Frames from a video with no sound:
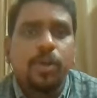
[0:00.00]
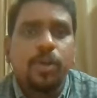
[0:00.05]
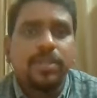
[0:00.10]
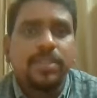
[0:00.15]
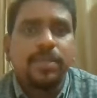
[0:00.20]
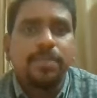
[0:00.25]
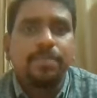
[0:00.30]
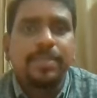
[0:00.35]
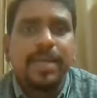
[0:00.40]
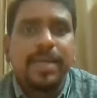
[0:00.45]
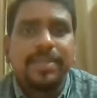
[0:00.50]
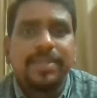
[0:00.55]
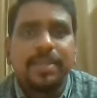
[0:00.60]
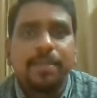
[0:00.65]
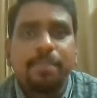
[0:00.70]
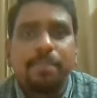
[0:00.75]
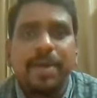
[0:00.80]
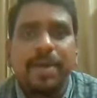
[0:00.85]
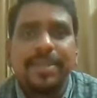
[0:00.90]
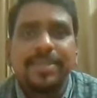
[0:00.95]
concept that
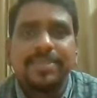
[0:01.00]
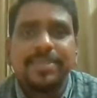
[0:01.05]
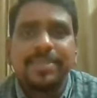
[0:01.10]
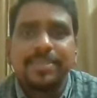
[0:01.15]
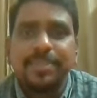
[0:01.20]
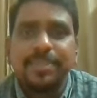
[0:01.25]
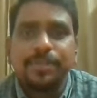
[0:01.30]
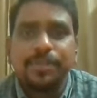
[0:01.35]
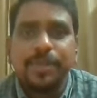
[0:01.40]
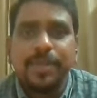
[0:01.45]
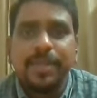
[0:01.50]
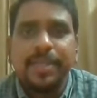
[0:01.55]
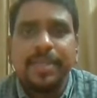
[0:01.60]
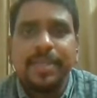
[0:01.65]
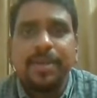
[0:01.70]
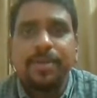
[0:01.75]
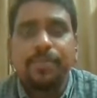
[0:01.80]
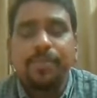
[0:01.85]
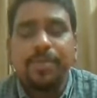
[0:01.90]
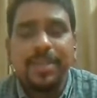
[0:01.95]
the man is
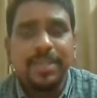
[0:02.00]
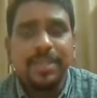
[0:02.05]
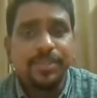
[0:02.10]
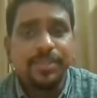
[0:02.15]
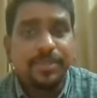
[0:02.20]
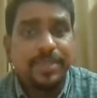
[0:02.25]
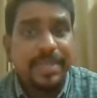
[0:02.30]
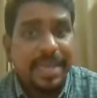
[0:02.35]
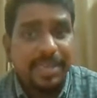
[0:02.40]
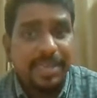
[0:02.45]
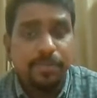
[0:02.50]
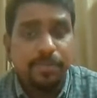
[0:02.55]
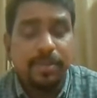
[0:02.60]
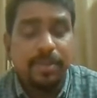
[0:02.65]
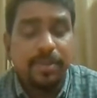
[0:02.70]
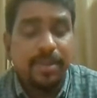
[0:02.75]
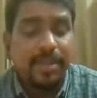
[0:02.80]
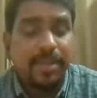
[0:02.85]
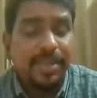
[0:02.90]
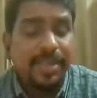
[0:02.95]
essentially a religious
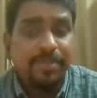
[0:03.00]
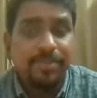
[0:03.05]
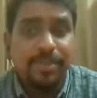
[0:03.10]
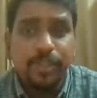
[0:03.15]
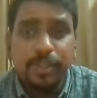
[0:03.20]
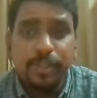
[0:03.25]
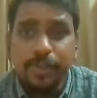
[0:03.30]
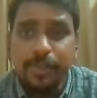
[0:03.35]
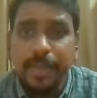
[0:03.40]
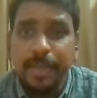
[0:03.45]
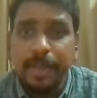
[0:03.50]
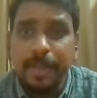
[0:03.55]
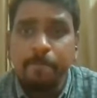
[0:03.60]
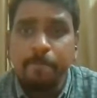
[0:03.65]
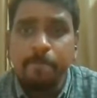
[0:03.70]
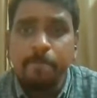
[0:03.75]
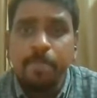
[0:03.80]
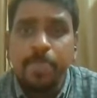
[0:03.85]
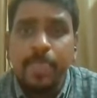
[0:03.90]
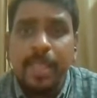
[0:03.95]
animal. Even
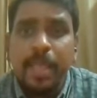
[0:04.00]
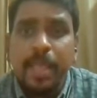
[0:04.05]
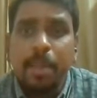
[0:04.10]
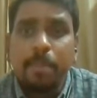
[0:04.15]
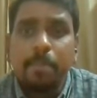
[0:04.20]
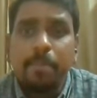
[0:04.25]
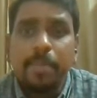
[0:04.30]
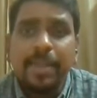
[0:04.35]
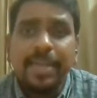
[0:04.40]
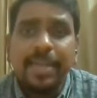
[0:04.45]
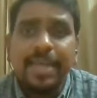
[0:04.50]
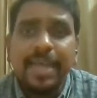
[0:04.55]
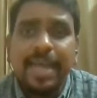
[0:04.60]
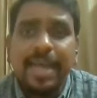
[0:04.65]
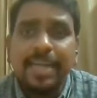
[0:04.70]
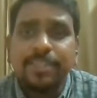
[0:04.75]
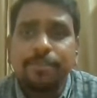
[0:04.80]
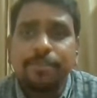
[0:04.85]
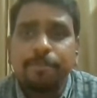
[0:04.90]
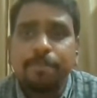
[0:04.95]
today, many
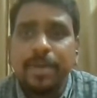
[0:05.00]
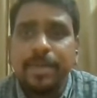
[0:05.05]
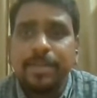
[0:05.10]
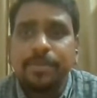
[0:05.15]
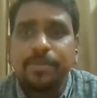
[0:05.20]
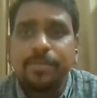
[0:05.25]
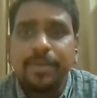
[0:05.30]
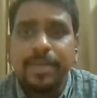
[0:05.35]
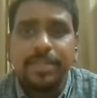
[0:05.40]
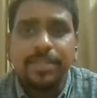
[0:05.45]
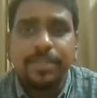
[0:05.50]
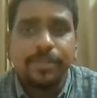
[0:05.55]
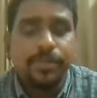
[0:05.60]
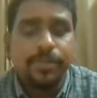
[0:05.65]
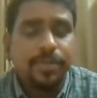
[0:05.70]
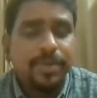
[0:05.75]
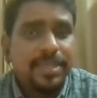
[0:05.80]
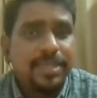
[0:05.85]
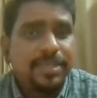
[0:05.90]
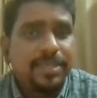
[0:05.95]
acts of man are related
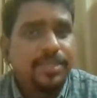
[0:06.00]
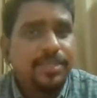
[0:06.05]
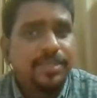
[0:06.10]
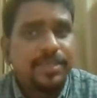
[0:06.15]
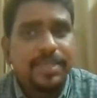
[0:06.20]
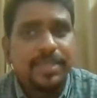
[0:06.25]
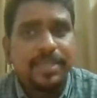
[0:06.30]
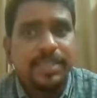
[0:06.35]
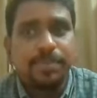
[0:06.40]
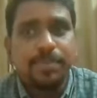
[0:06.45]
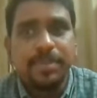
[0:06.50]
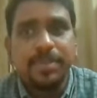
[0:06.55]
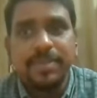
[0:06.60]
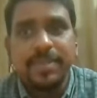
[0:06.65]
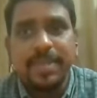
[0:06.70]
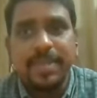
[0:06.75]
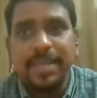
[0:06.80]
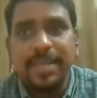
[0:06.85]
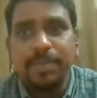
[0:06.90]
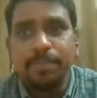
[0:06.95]
to religious
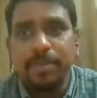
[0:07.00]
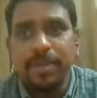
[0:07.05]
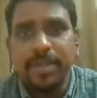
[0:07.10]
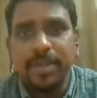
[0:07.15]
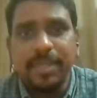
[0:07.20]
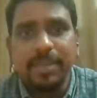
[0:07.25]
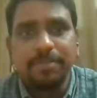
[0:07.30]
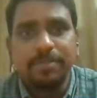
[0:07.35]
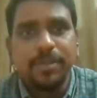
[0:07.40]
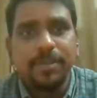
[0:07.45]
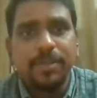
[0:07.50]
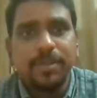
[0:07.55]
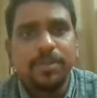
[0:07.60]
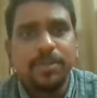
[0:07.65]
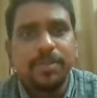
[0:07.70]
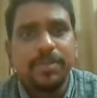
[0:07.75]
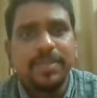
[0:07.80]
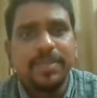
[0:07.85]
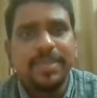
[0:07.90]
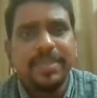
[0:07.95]
sentiments and beliefs.
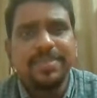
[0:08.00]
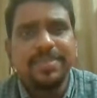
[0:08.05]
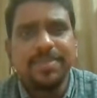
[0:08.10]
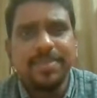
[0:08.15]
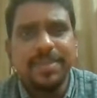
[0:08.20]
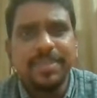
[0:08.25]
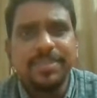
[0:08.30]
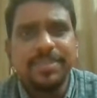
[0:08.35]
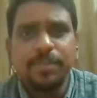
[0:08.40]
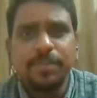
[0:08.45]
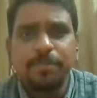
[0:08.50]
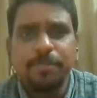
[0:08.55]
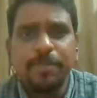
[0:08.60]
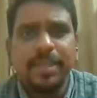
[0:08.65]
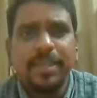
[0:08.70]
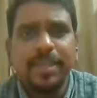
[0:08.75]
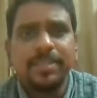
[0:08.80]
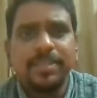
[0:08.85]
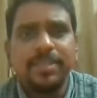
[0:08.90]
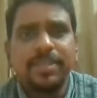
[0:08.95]
So these religious
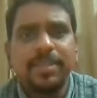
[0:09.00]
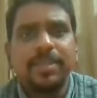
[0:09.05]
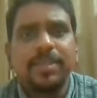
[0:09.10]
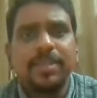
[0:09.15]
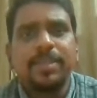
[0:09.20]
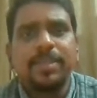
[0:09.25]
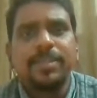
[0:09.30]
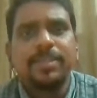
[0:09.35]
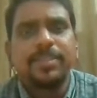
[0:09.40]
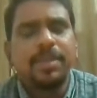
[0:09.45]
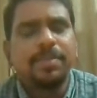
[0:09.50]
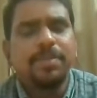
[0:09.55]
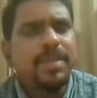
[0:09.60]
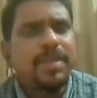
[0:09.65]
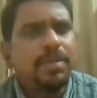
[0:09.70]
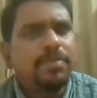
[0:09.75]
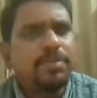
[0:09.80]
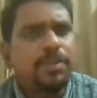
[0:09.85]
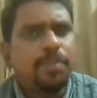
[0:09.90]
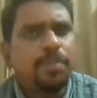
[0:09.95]
feelings
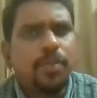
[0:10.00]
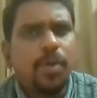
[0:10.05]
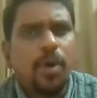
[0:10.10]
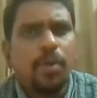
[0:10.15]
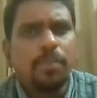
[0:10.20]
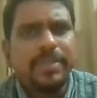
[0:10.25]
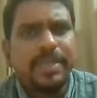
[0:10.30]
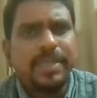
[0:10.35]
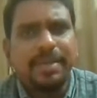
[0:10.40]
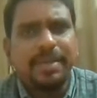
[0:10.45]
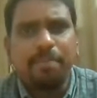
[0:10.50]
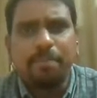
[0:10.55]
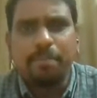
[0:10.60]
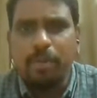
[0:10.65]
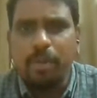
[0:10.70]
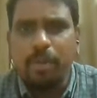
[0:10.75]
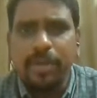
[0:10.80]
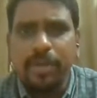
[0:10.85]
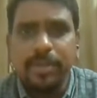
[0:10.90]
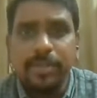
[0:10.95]
sometimes prompt an
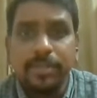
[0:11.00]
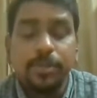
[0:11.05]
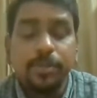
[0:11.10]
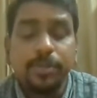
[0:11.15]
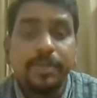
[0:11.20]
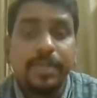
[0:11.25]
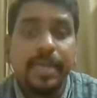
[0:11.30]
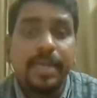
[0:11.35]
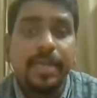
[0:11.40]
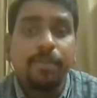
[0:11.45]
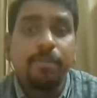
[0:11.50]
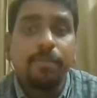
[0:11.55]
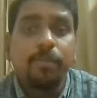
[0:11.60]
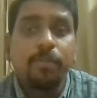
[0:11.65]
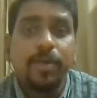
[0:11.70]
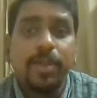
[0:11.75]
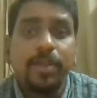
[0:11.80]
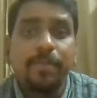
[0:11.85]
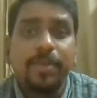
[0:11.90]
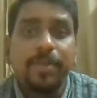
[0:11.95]
employer to take up
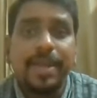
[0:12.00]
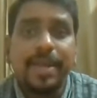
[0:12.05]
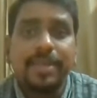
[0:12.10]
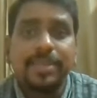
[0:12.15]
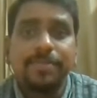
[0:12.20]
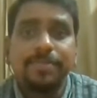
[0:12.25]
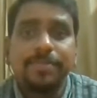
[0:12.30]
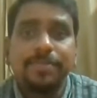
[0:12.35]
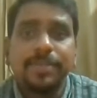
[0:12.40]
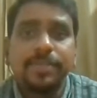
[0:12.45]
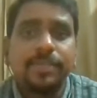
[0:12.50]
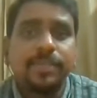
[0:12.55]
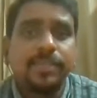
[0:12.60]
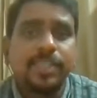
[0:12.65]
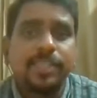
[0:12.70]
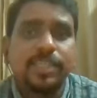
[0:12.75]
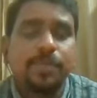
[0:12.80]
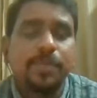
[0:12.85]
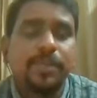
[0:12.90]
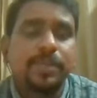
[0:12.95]
welfare activities in
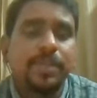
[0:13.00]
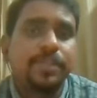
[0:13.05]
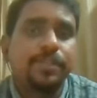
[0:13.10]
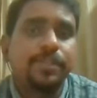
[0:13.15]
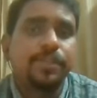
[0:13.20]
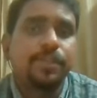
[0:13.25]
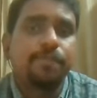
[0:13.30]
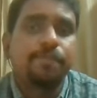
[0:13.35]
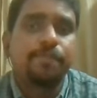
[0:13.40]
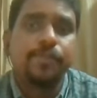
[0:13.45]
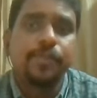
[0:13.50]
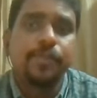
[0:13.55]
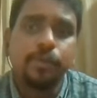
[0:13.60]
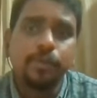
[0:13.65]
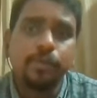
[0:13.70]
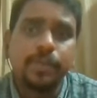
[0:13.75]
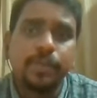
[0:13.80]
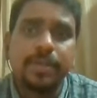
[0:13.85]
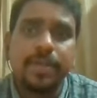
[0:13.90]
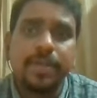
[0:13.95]
the expectations of
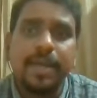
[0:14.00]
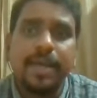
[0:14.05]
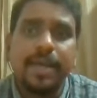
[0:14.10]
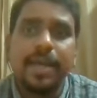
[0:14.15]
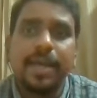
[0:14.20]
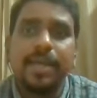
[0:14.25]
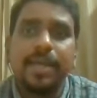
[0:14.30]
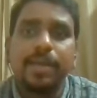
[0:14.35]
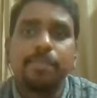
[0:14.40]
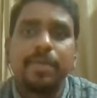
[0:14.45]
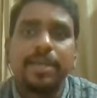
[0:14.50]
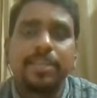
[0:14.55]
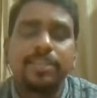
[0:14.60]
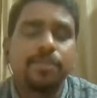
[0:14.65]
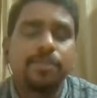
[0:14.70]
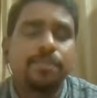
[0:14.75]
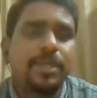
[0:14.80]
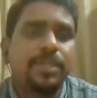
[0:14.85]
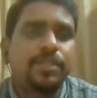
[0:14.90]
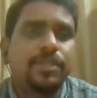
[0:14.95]
future
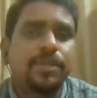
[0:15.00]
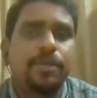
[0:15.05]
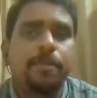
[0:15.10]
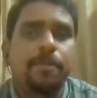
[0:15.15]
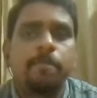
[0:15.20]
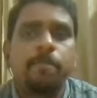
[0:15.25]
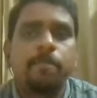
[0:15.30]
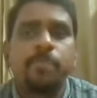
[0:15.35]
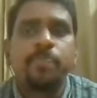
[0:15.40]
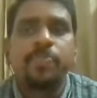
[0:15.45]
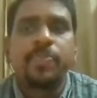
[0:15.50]
emancipation,